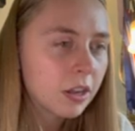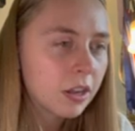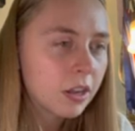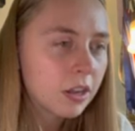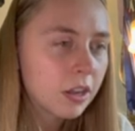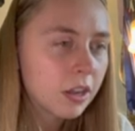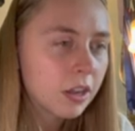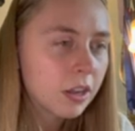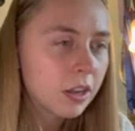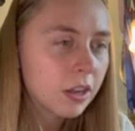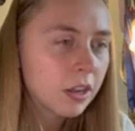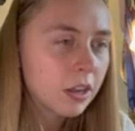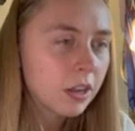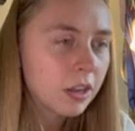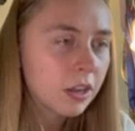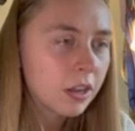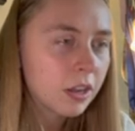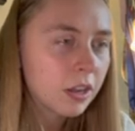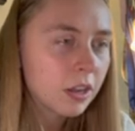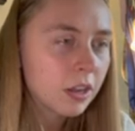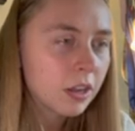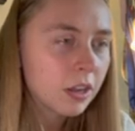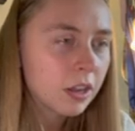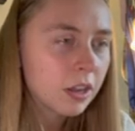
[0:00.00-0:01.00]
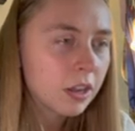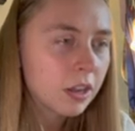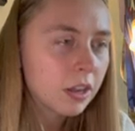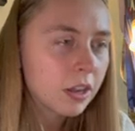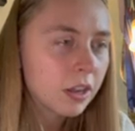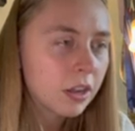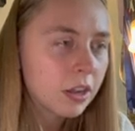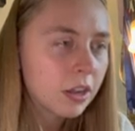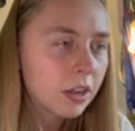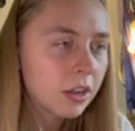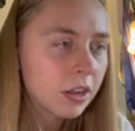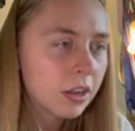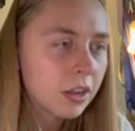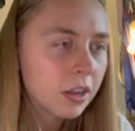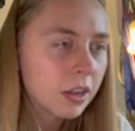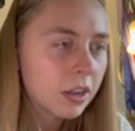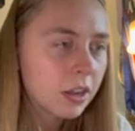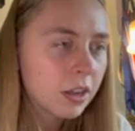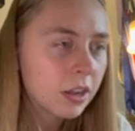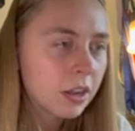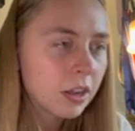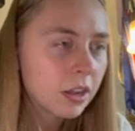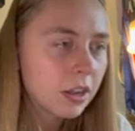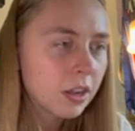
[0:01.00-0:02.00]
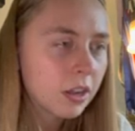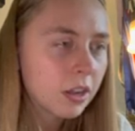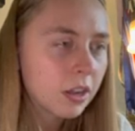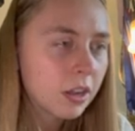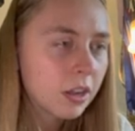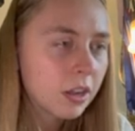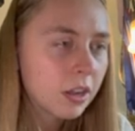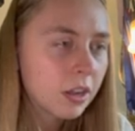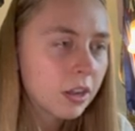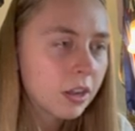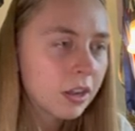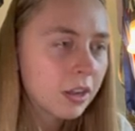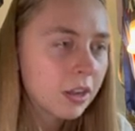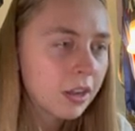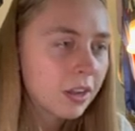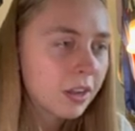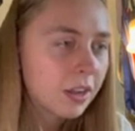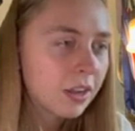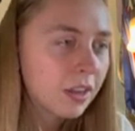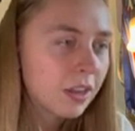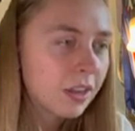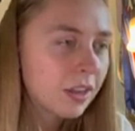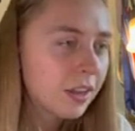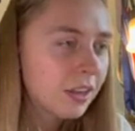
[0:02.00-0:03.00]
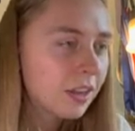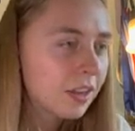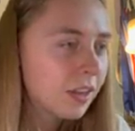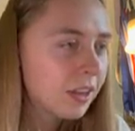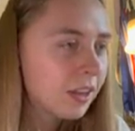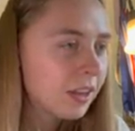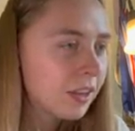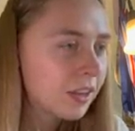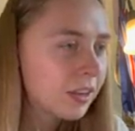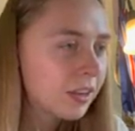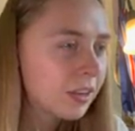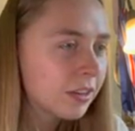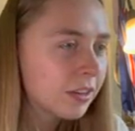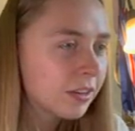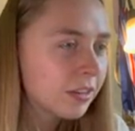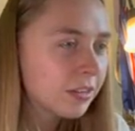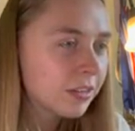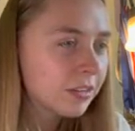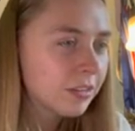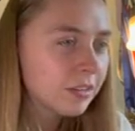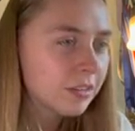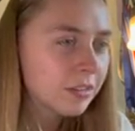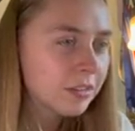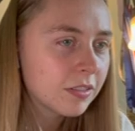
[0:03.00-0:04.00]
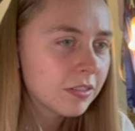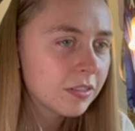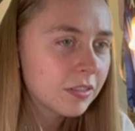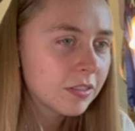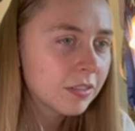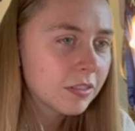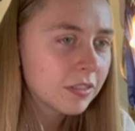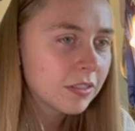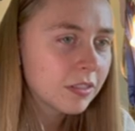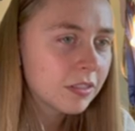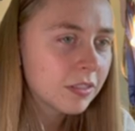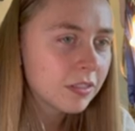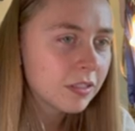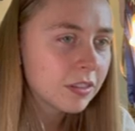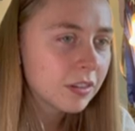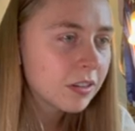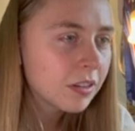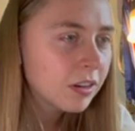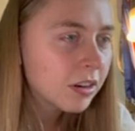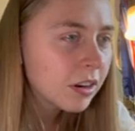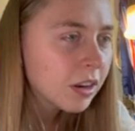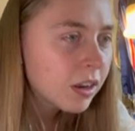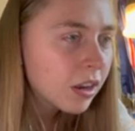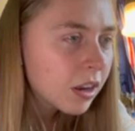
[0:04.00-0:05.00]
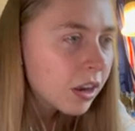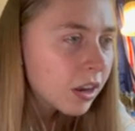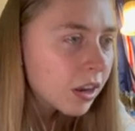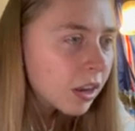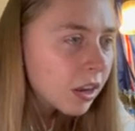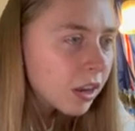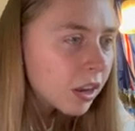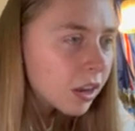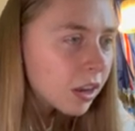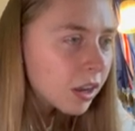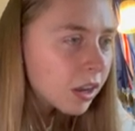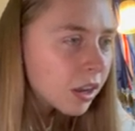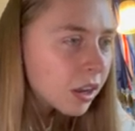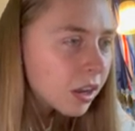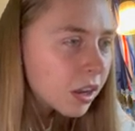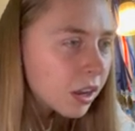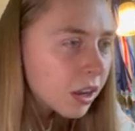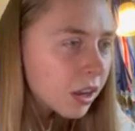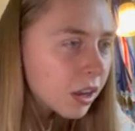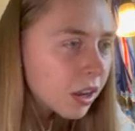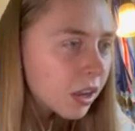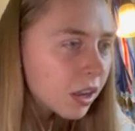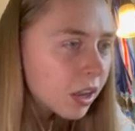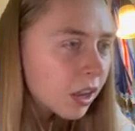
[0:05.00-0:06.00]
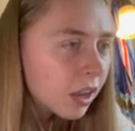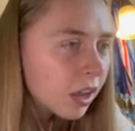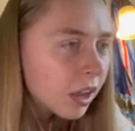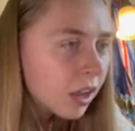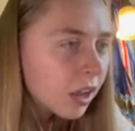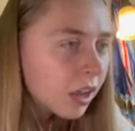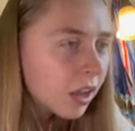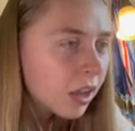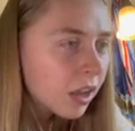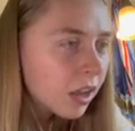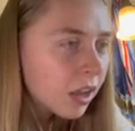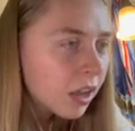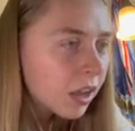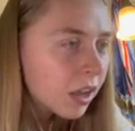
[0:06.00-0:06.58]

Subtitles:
Nobody speaks.